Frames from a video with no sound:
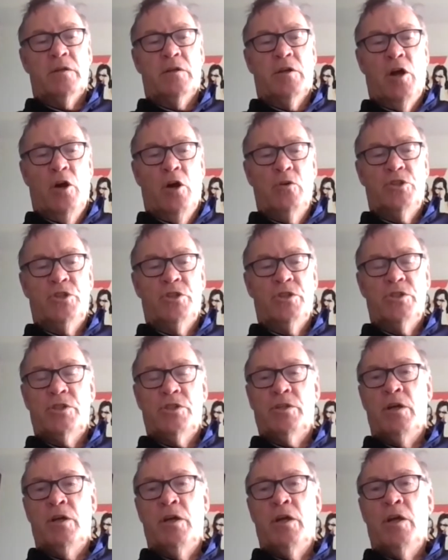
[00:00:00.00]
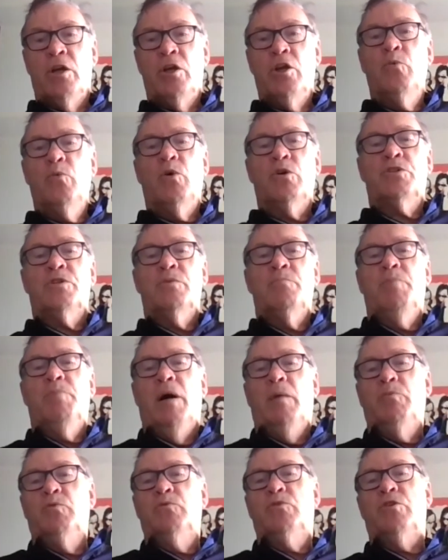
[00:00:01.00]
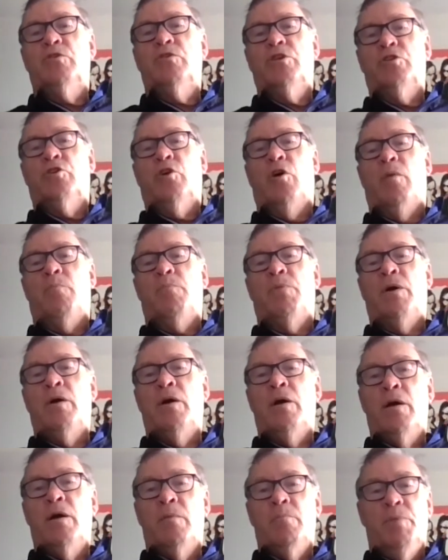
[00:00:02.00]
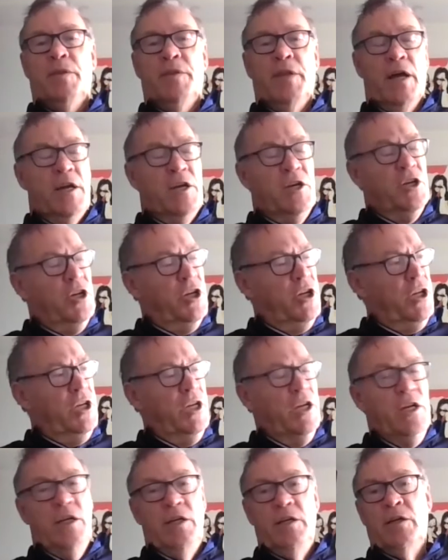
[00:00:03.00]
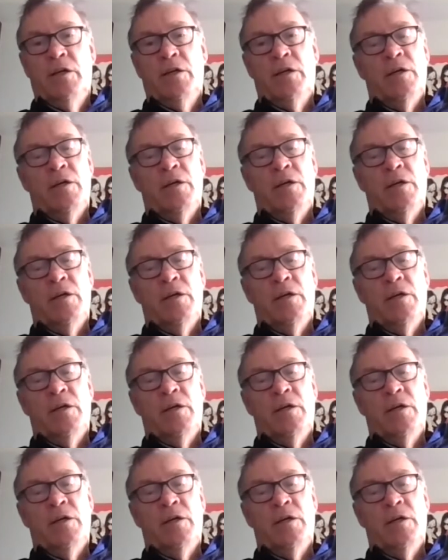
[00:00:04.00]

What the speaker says: coaches, you watch them bubble to the top. But they need,